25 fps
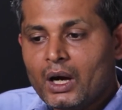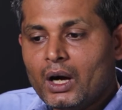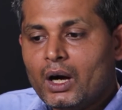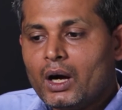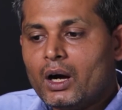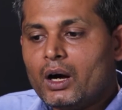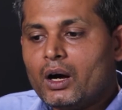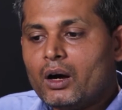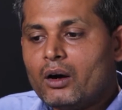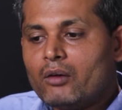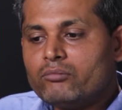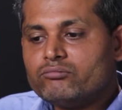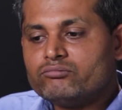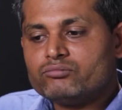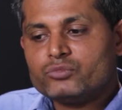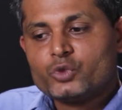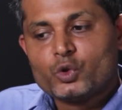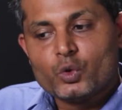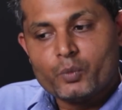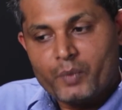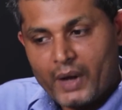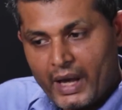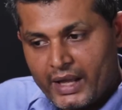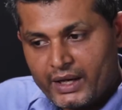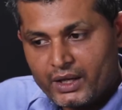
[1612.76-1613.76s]
to
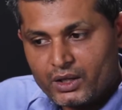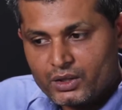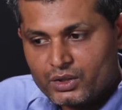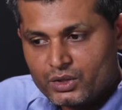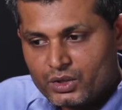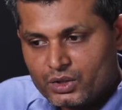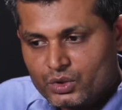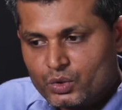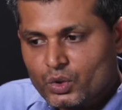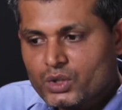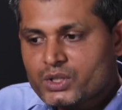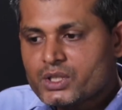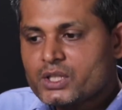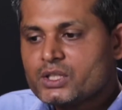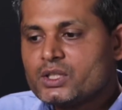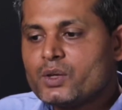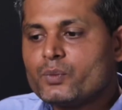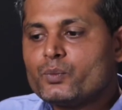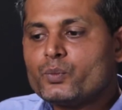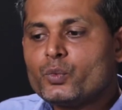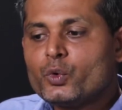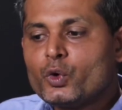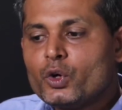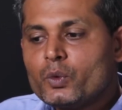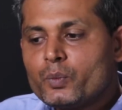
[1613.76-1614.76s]
various sources of
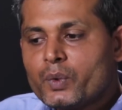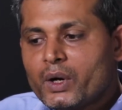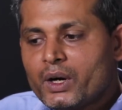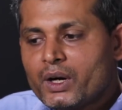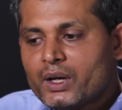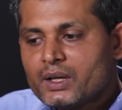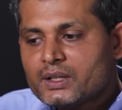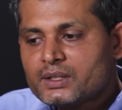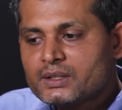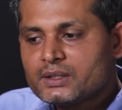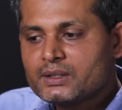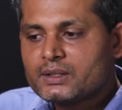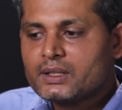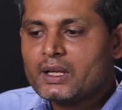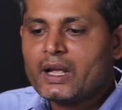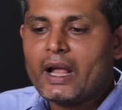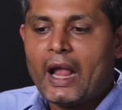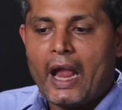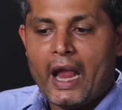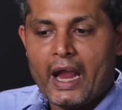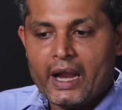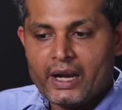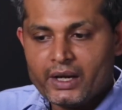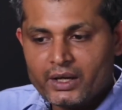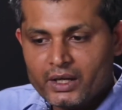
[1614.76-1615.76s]
food products,
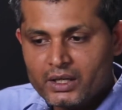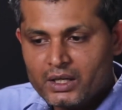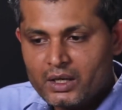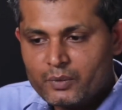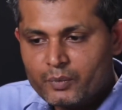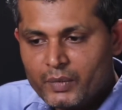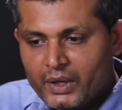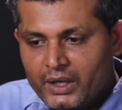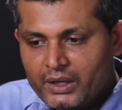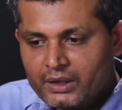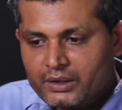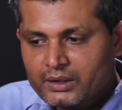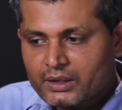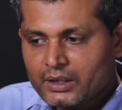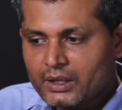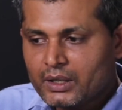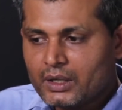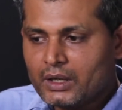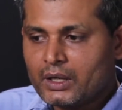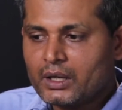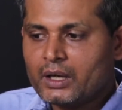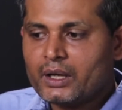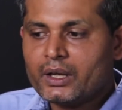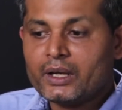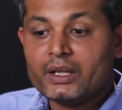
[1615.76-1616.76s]
entertainment
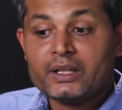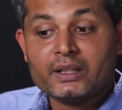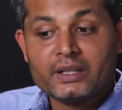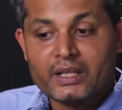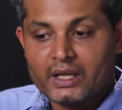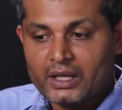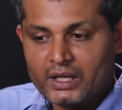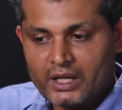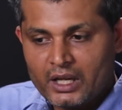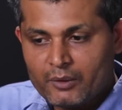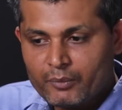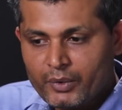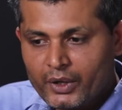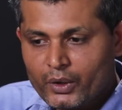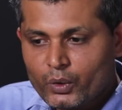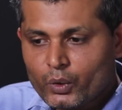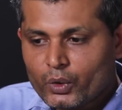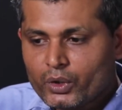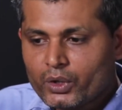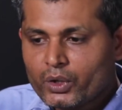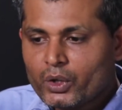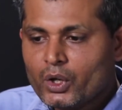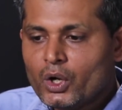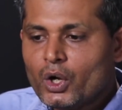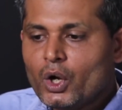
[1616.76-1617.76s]
in their
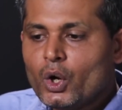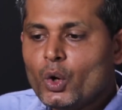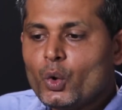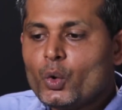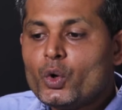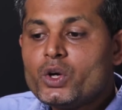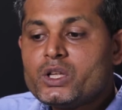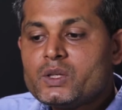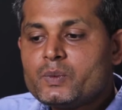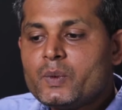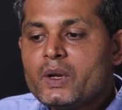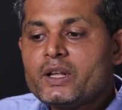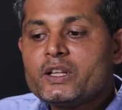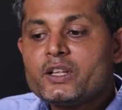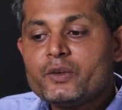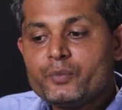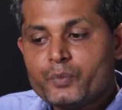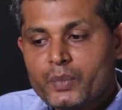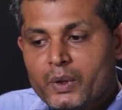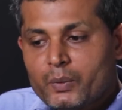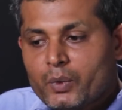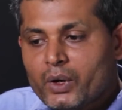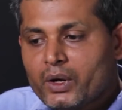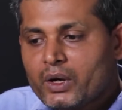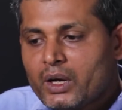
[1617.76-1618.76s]
neighborhood, which plays a
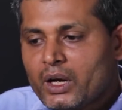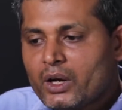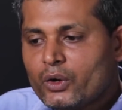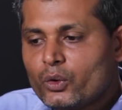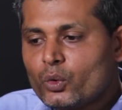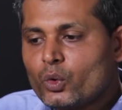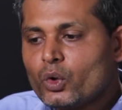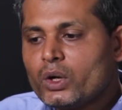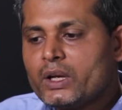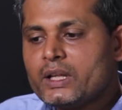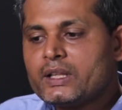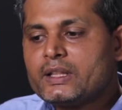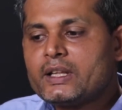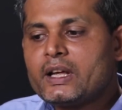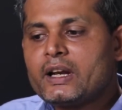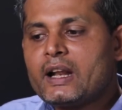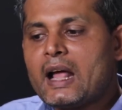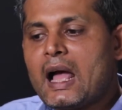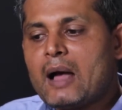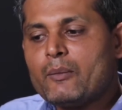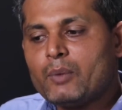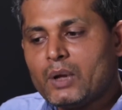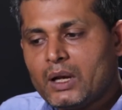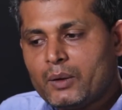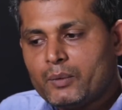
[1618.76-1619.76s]
pivotal role in their
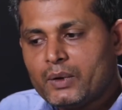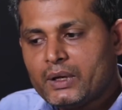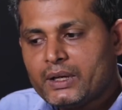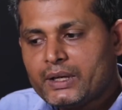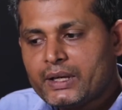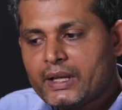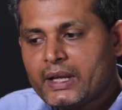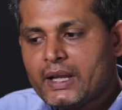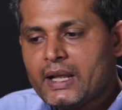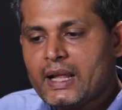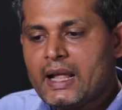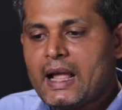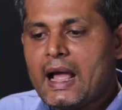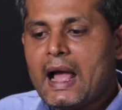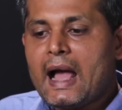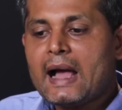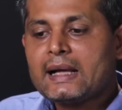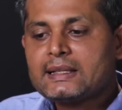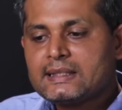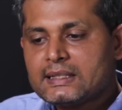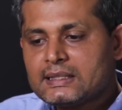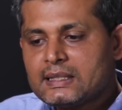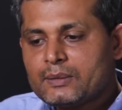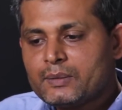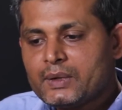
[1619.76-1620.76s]
availability,
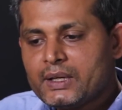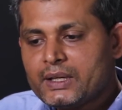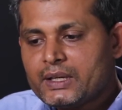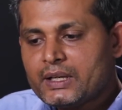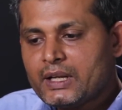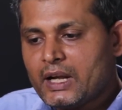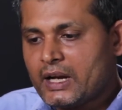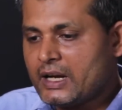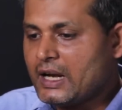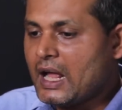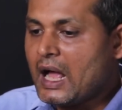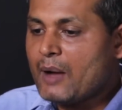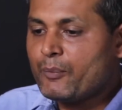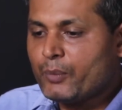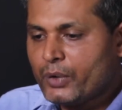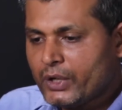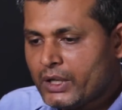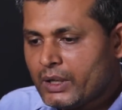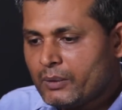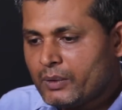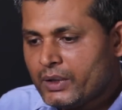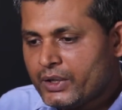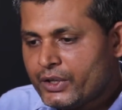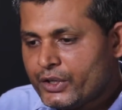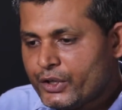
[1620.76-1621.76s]
accessibility, and
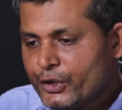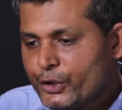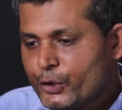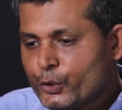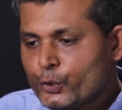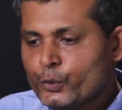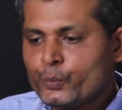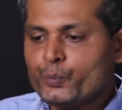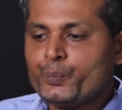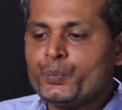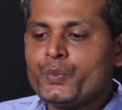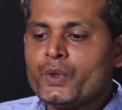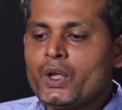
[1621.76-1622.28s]
affordability to